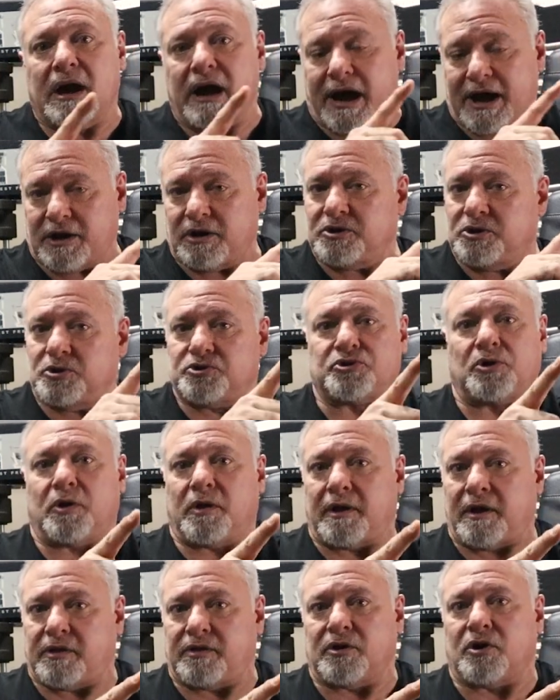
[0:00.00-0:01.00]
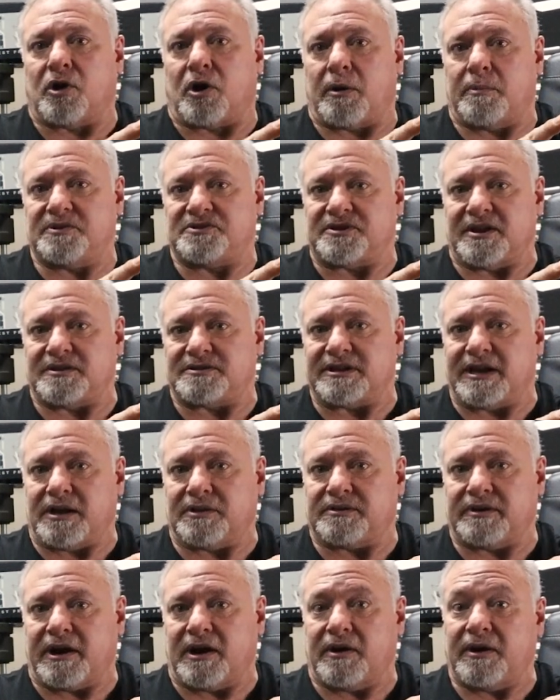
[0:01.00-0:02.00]
I don't use all that other garbage that's
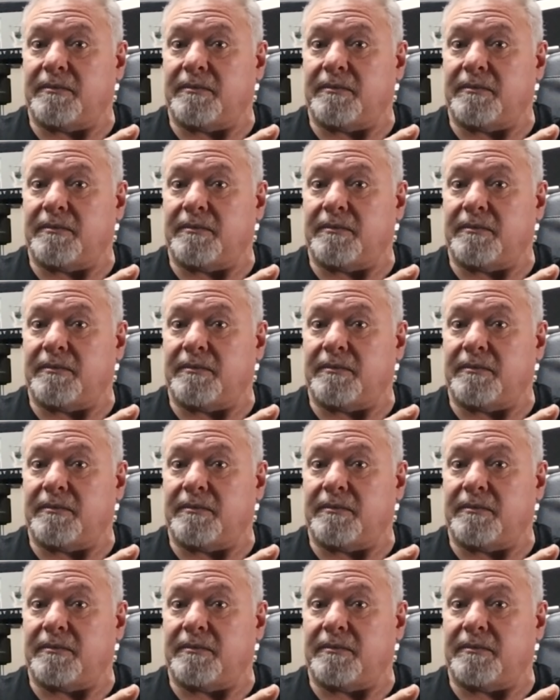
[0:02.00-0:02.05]
out there.